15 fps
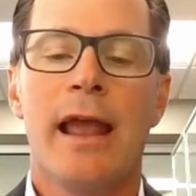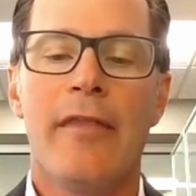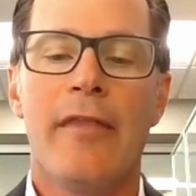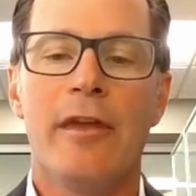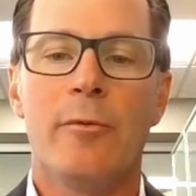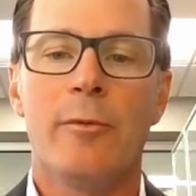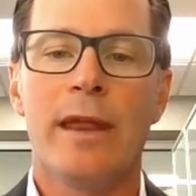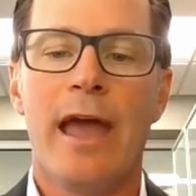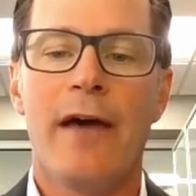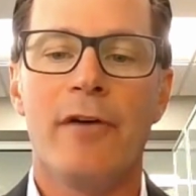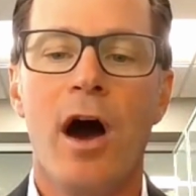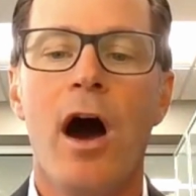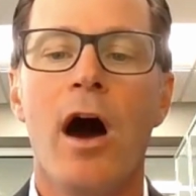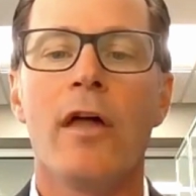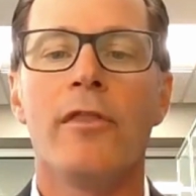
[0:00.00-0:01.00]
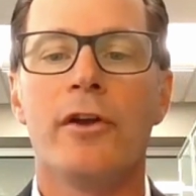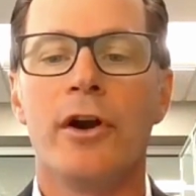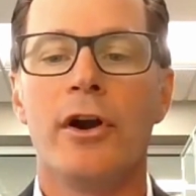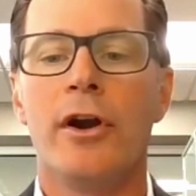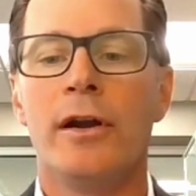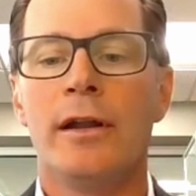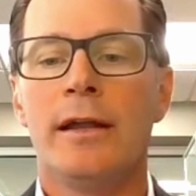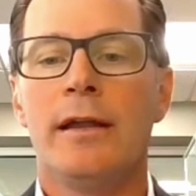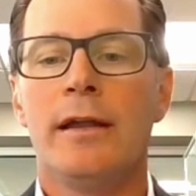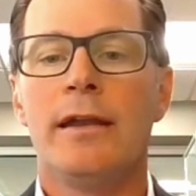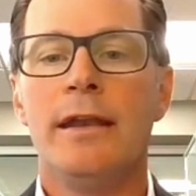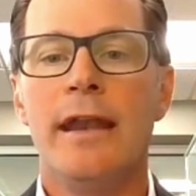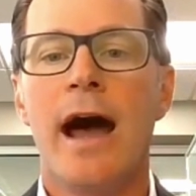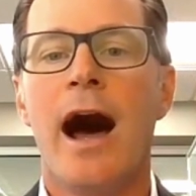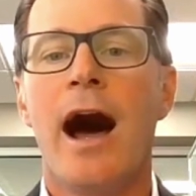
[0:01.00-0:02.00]
and then we have other
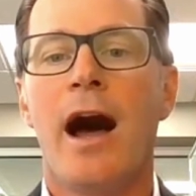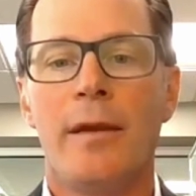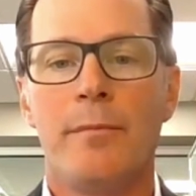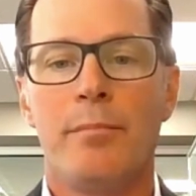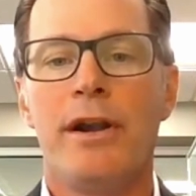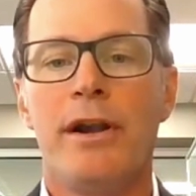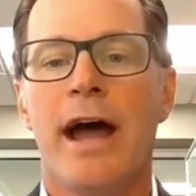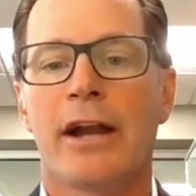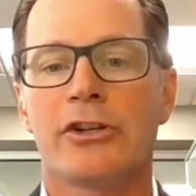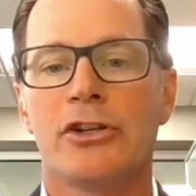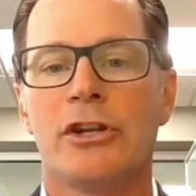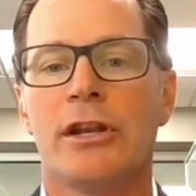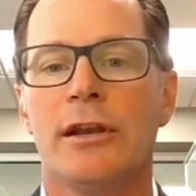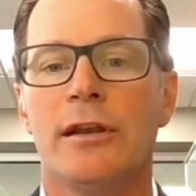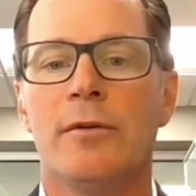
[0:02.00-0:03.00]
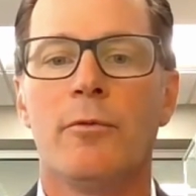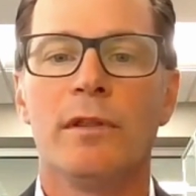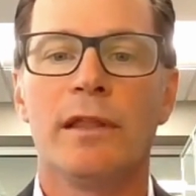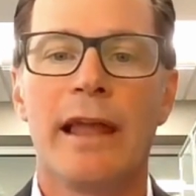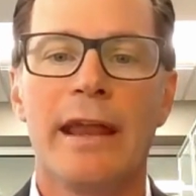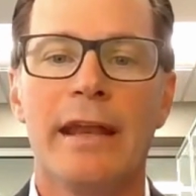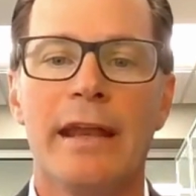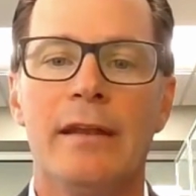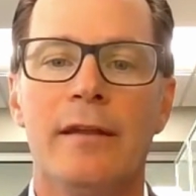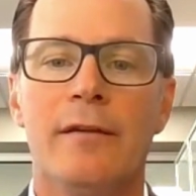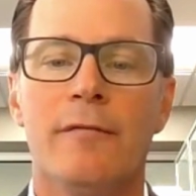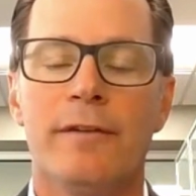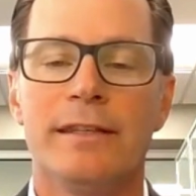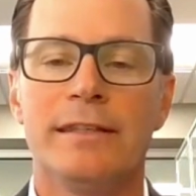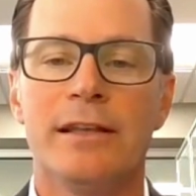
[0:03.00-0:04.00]
non-production related
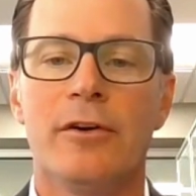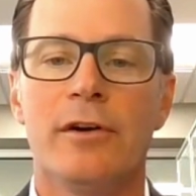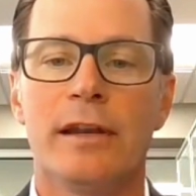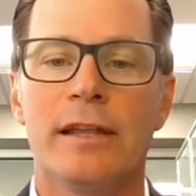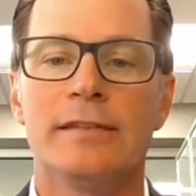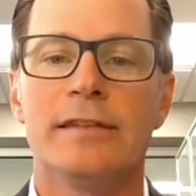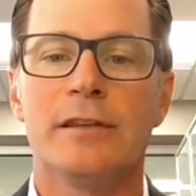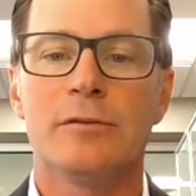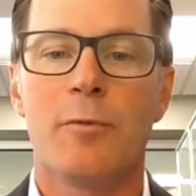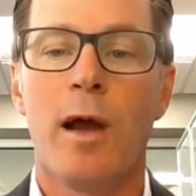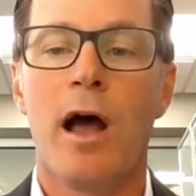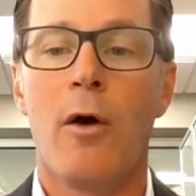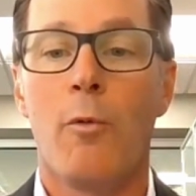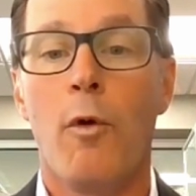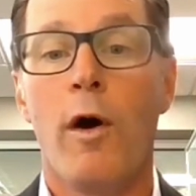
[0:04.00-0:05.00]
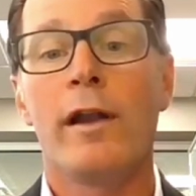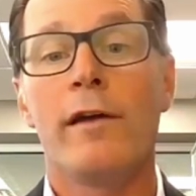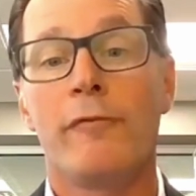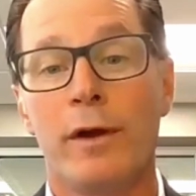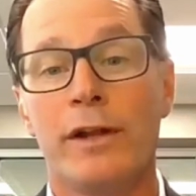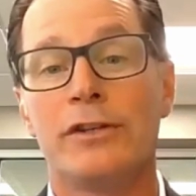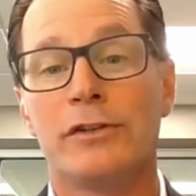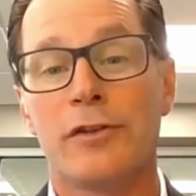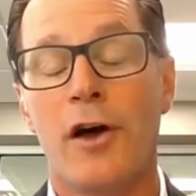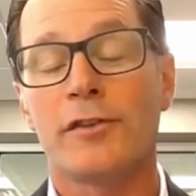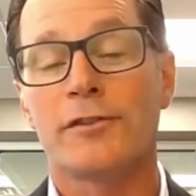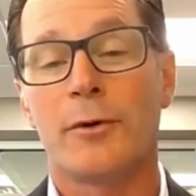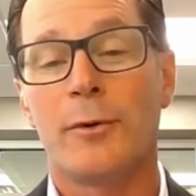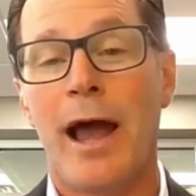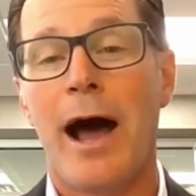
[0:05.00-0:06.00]
facilities as well. One of which is
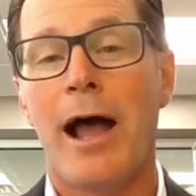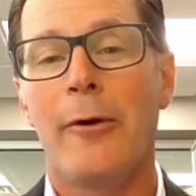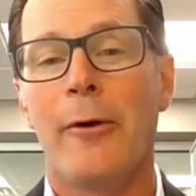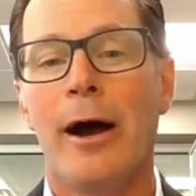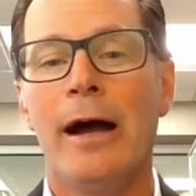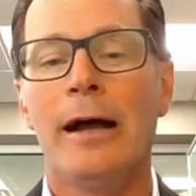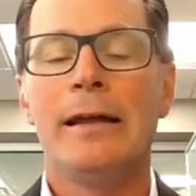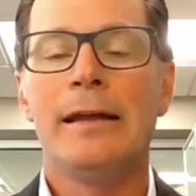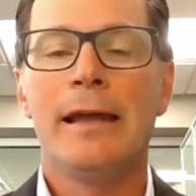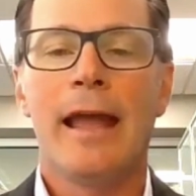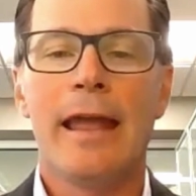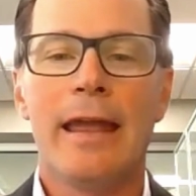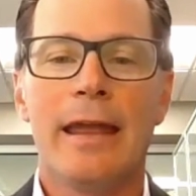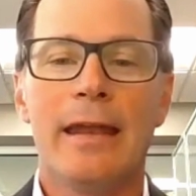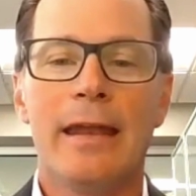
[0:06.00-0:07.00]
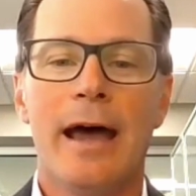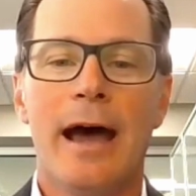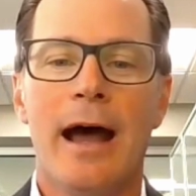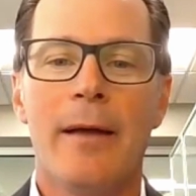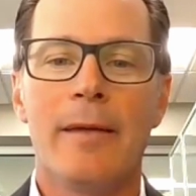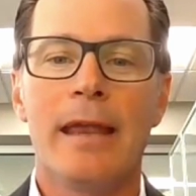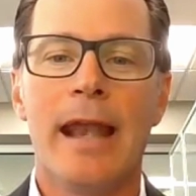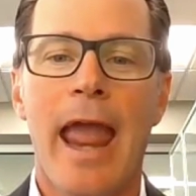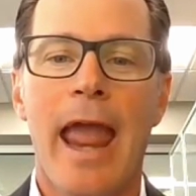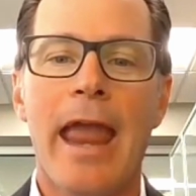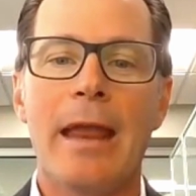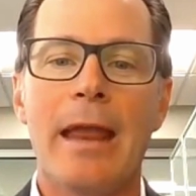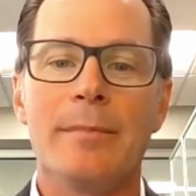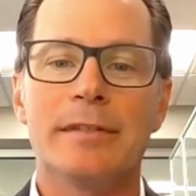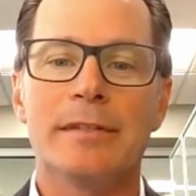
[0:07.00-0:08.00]
also in Iowa, in
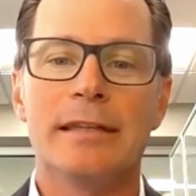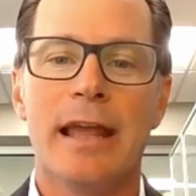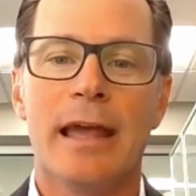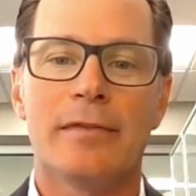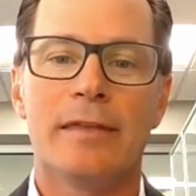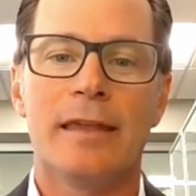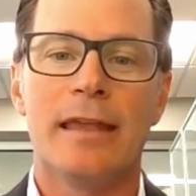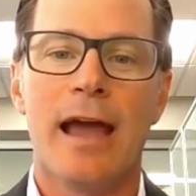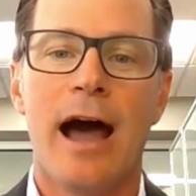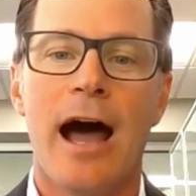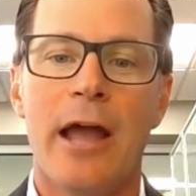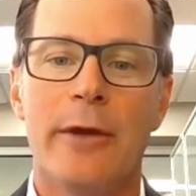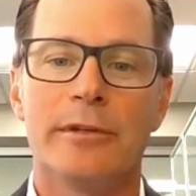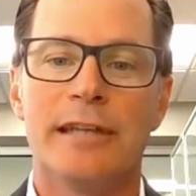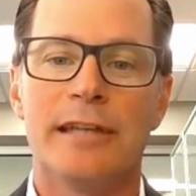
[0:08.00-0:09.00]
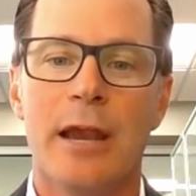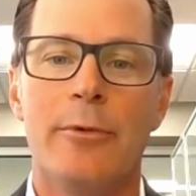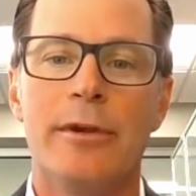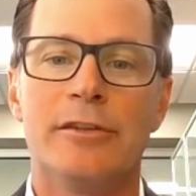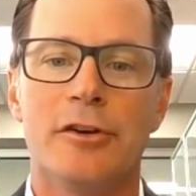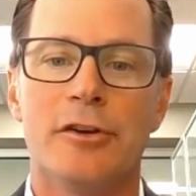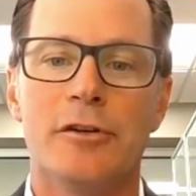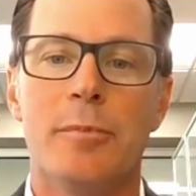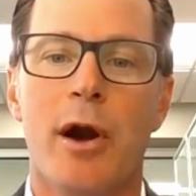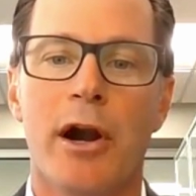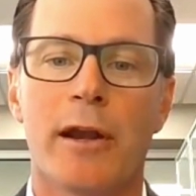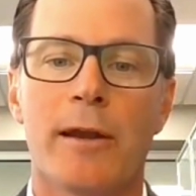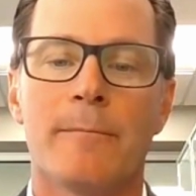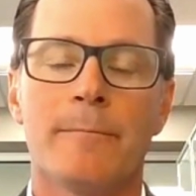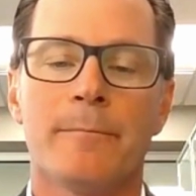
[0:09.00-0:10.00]
Ames at the Iowa State Research
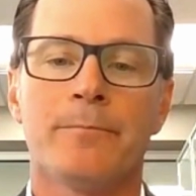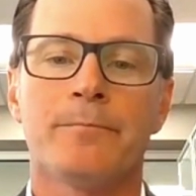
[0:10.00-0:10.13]
Park.